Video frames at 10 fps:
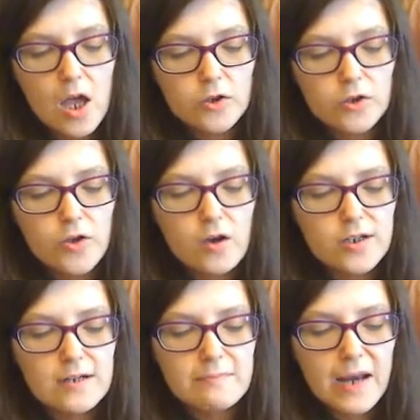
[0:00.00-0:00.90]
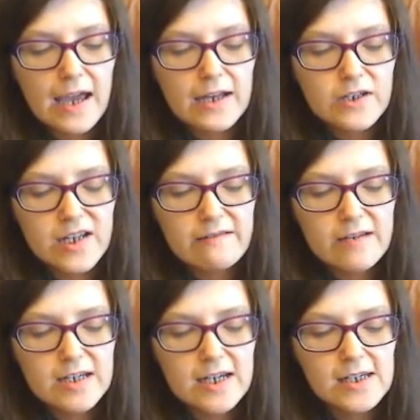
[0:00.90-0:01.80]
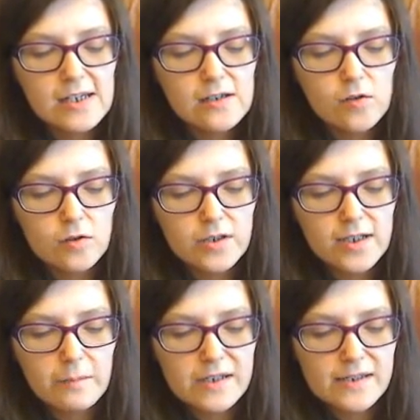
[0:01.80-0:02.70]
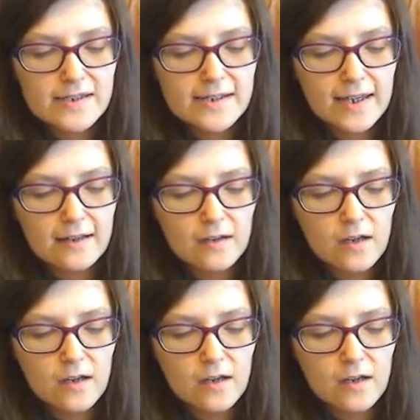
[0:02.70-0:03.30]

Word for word: Do not apply to irritated or damaged skin.